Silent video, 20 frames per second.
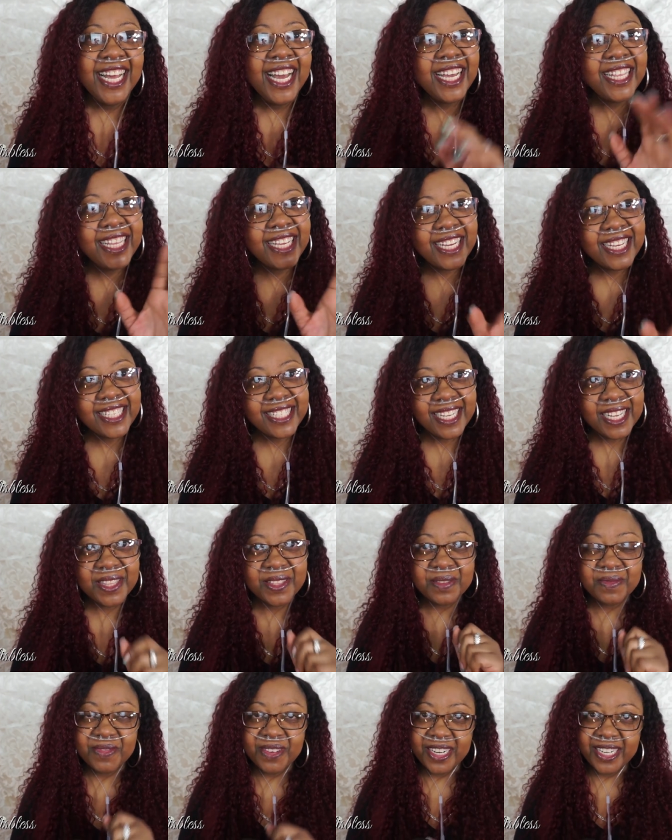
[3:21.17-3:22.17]
And like I said,
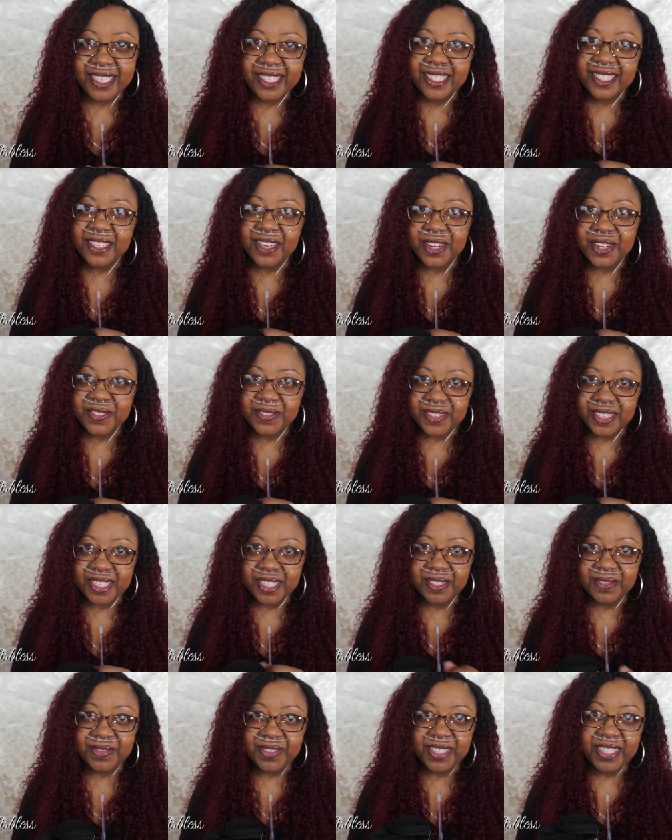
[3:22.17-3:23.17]
their prices are
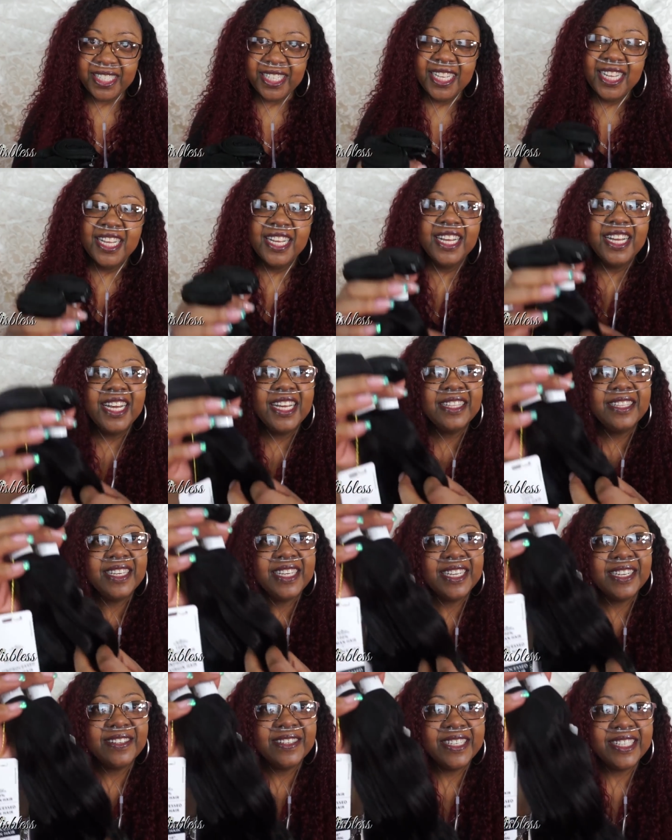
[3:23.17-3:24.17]
reasonable. And the
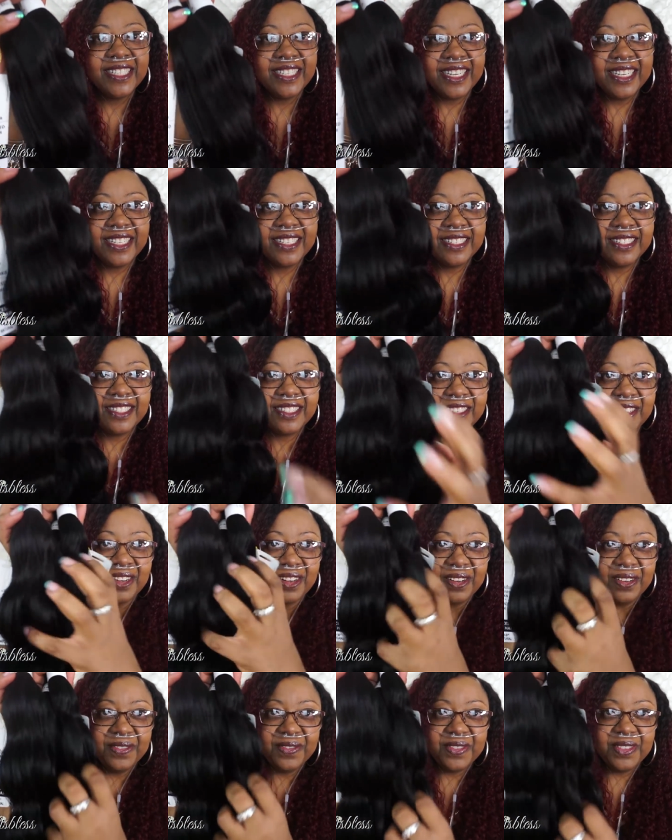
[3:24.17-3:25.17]
hair is nice and
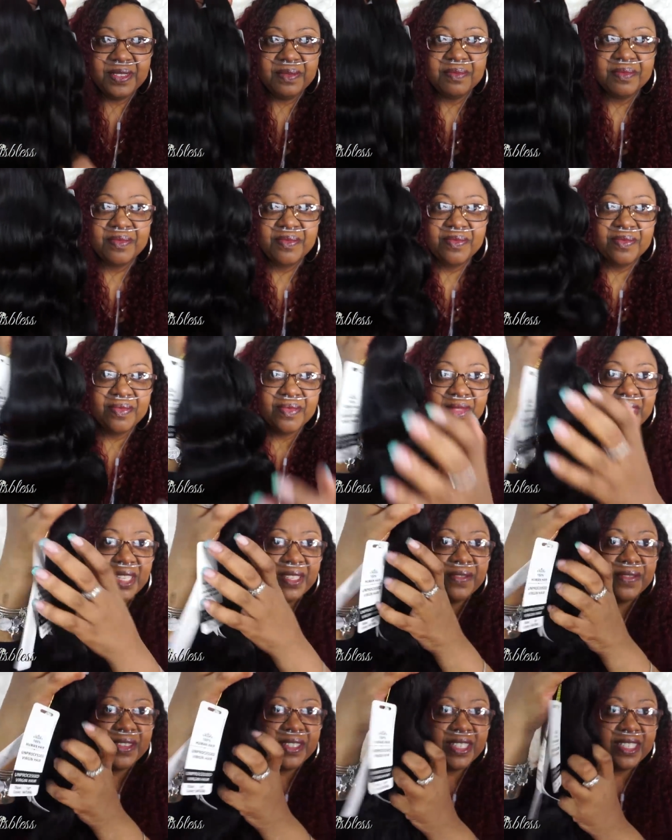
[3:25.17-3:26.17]
soft.
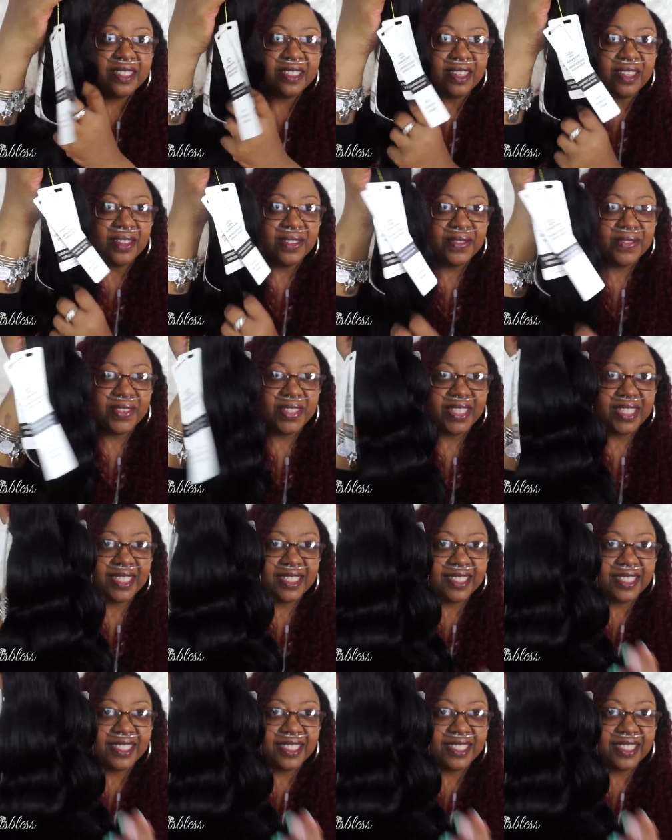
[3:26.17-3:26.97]
It feels soft.